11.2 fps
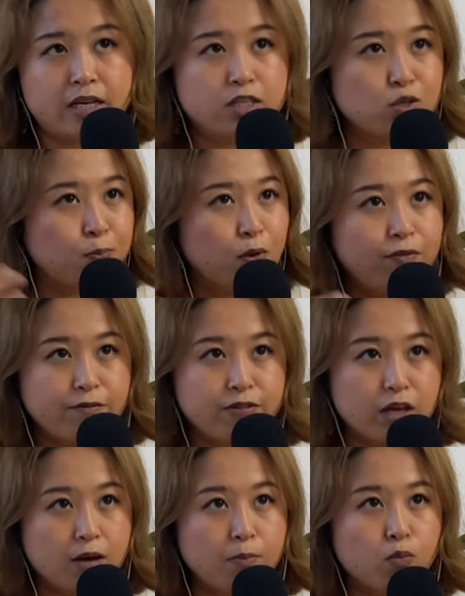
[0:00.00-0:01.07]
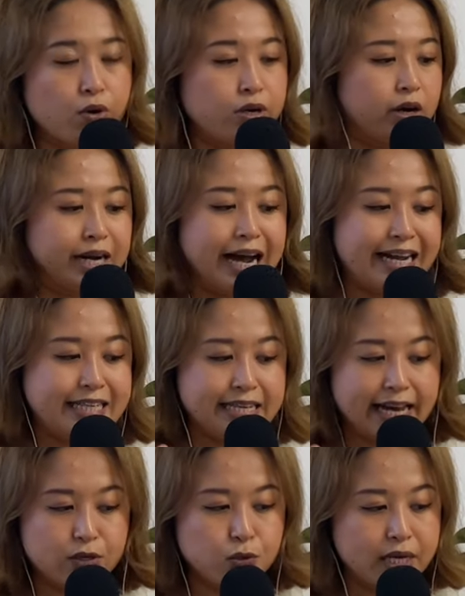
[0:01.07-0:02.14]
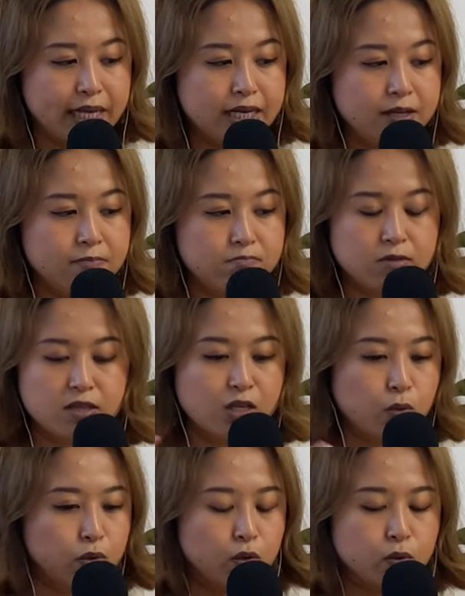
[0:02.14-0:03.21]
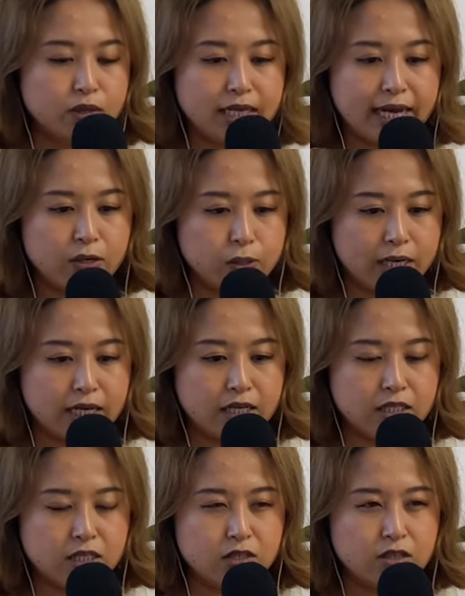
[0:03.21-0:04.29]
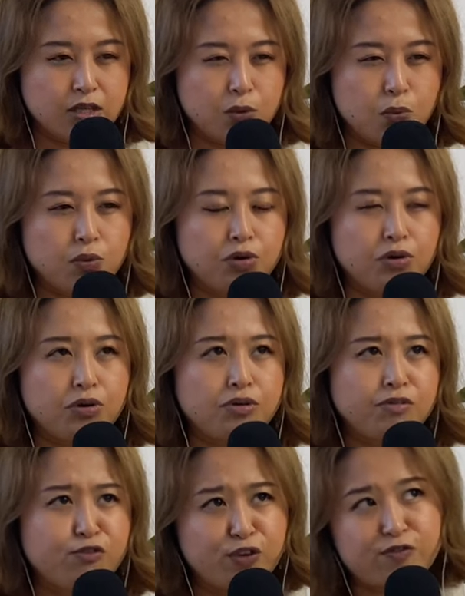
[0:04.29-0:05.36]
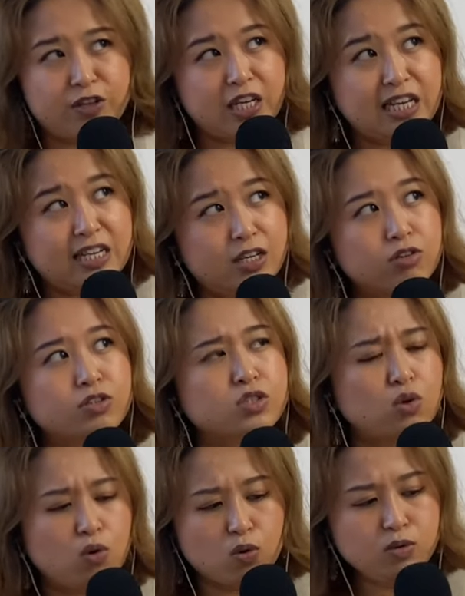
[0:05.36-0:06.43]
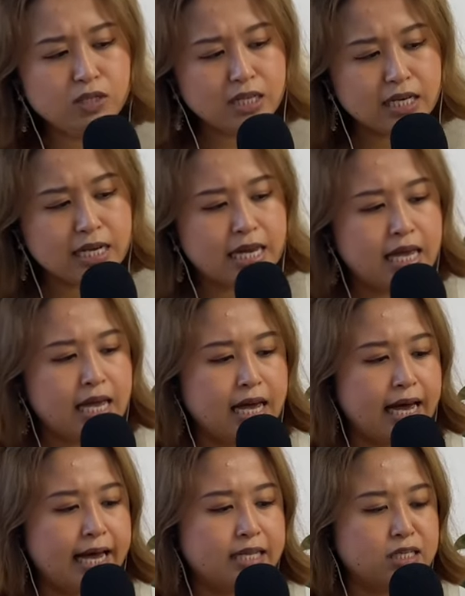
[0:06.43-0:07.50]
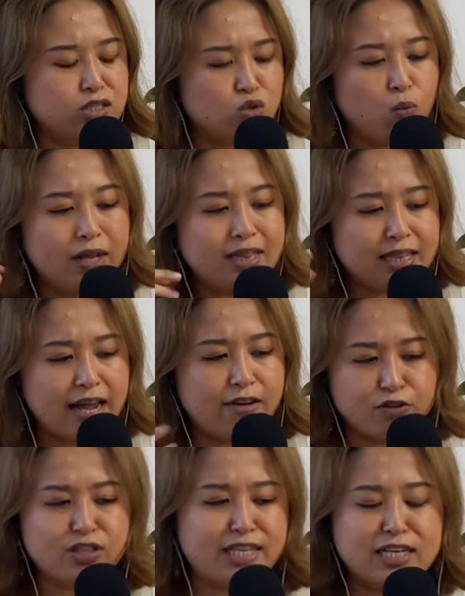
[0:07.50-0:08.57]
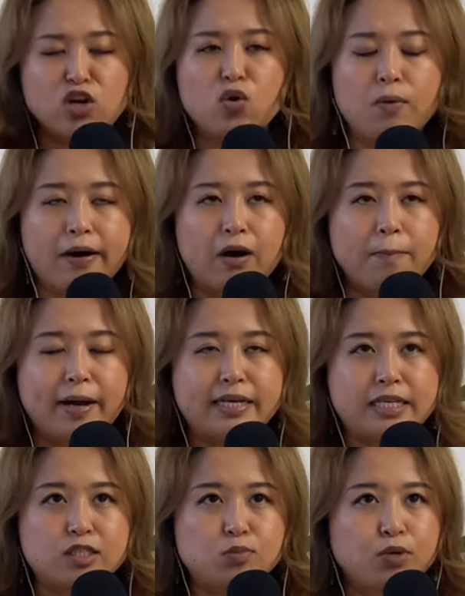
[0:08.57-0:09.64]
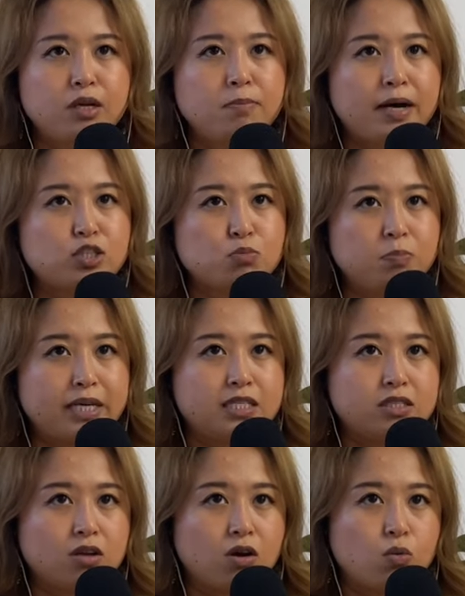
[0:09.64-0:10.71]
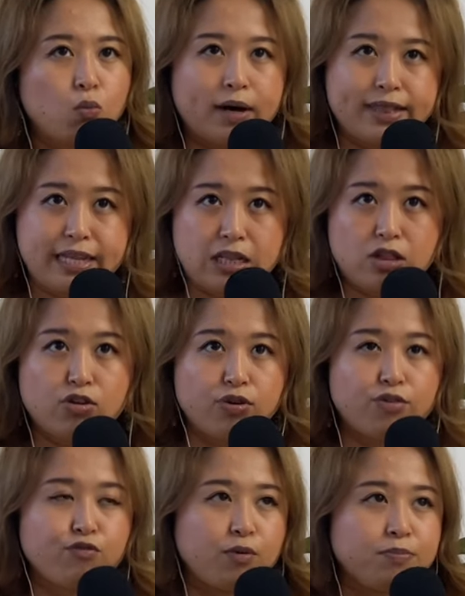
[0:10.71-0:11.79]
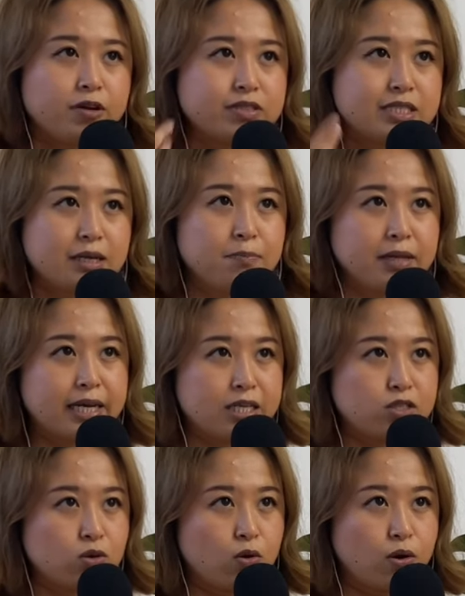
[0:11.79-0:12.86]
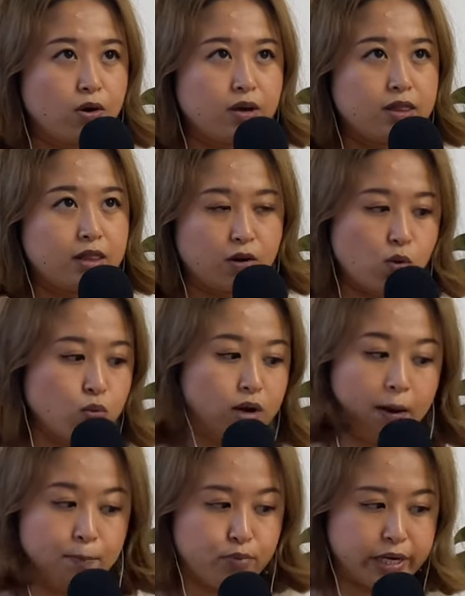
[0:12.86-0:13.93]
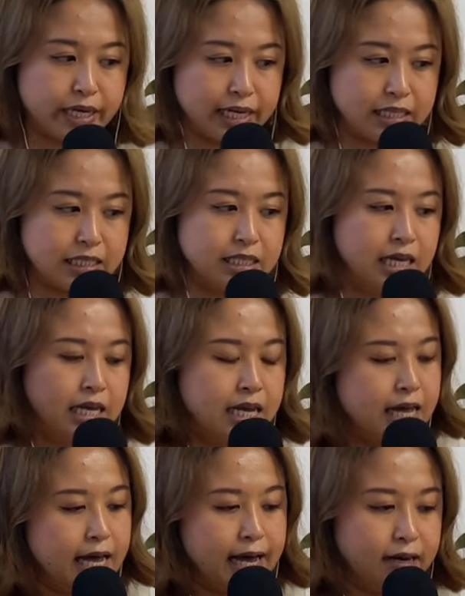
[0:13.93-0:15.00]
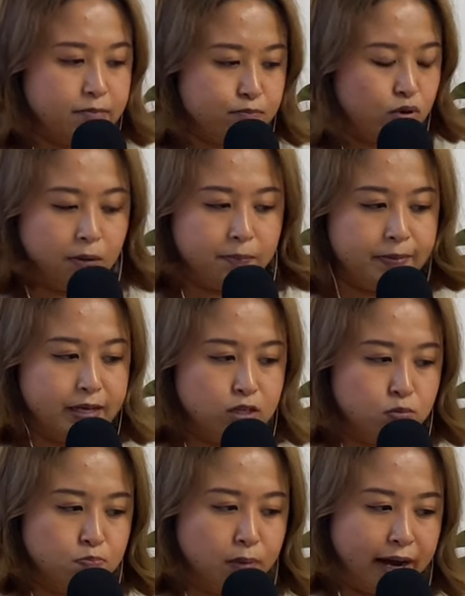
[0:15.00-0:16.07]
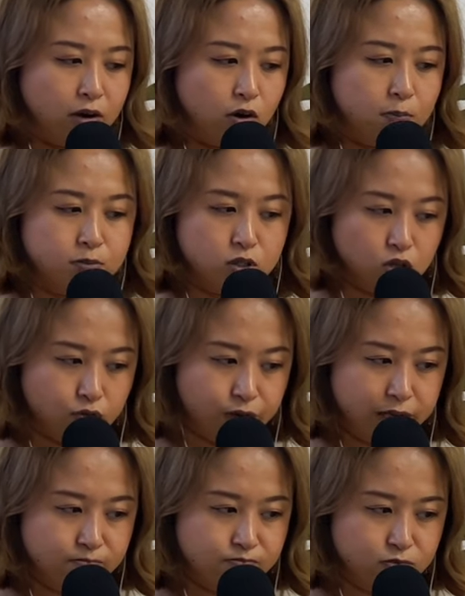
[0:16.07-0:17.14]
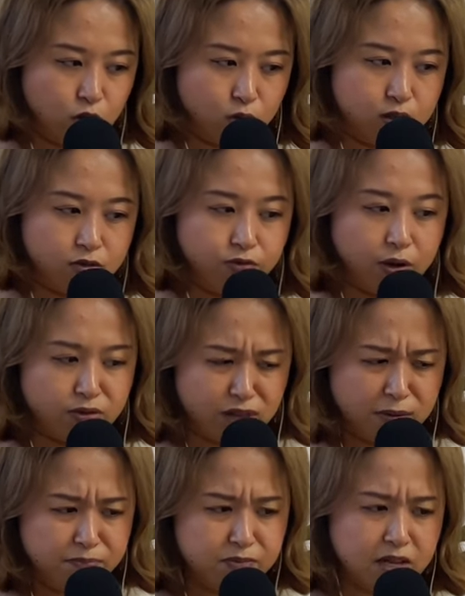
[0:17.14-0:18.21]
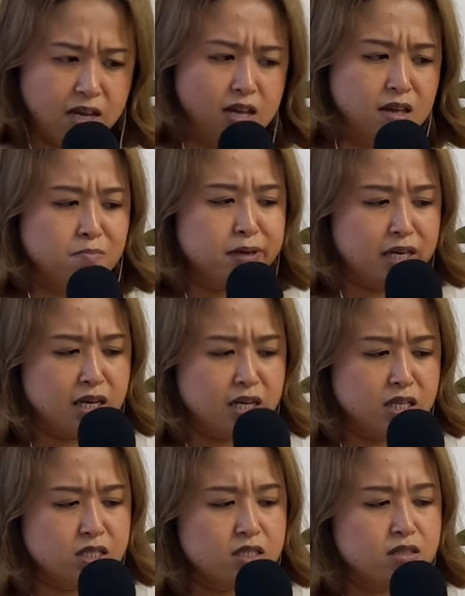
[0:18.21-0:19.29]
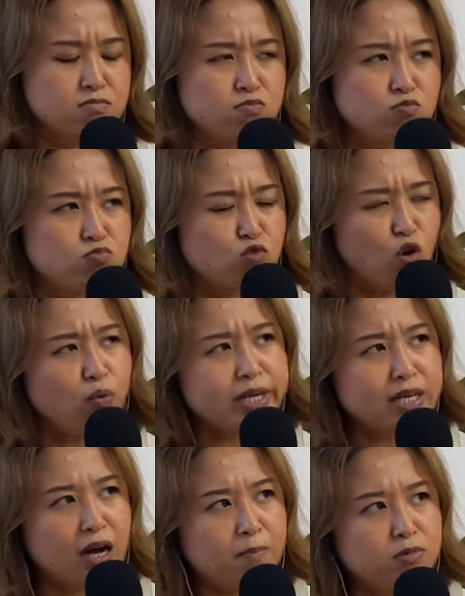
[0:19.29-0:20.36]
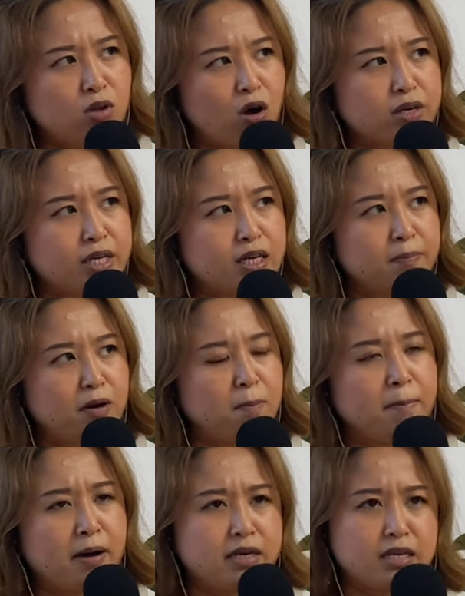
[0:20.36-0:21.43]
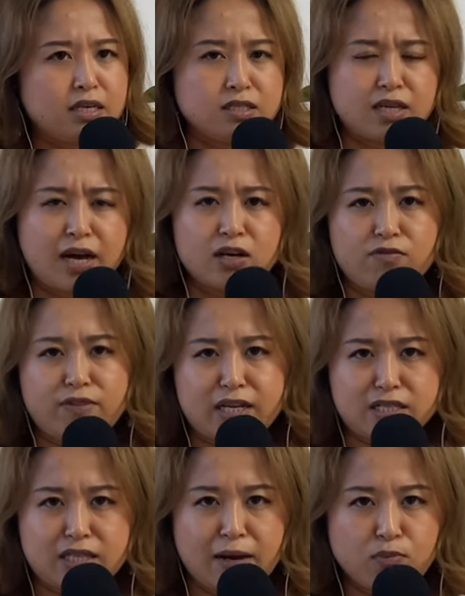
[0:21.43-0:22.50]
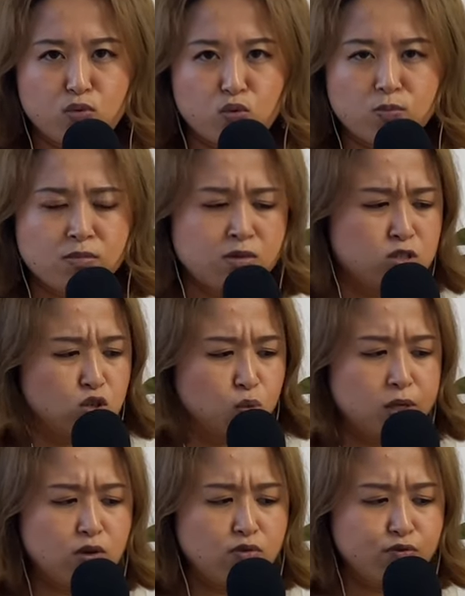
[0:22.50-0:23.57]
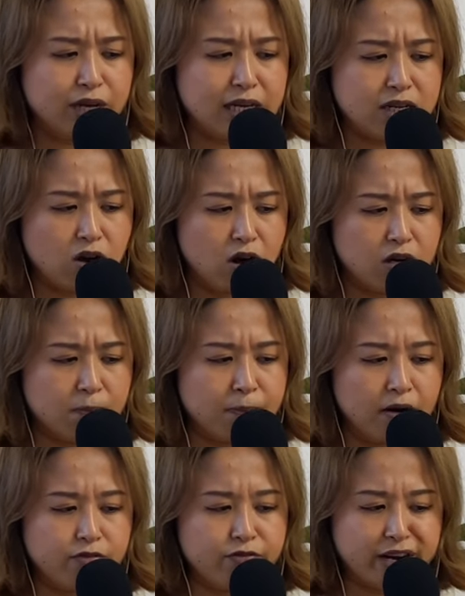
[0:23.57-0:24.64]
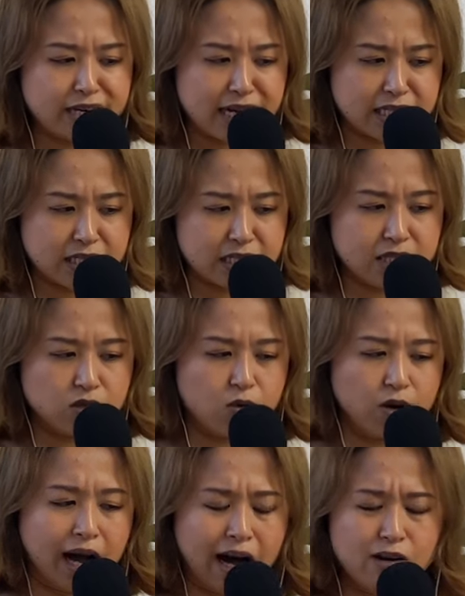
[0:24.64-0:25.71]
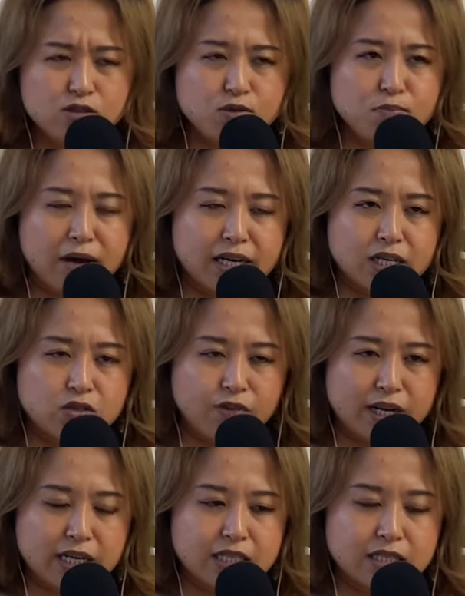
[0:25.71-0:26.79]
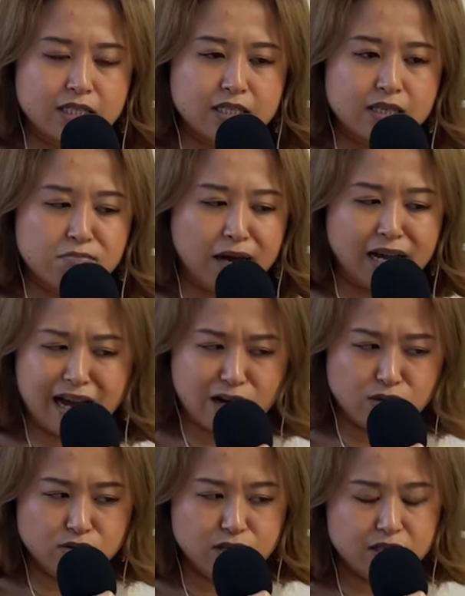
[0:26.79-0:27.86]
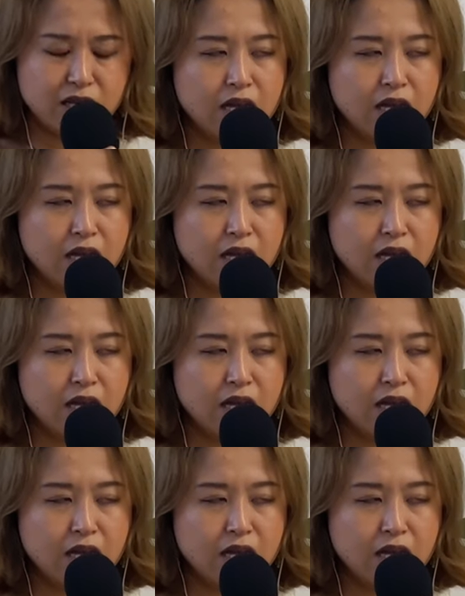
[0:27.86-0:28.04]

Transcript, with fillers: So both of them were not highly educated. They were only educated till they were 15 years old. And so whatever they know about money, it's pretty much based on what they learn from their siblings or their own upbringings, and probably by observing those around them. Because growing up, talking about money, it's kind of like a taboo. So we don't really talk about finances or how to manage finances in my house.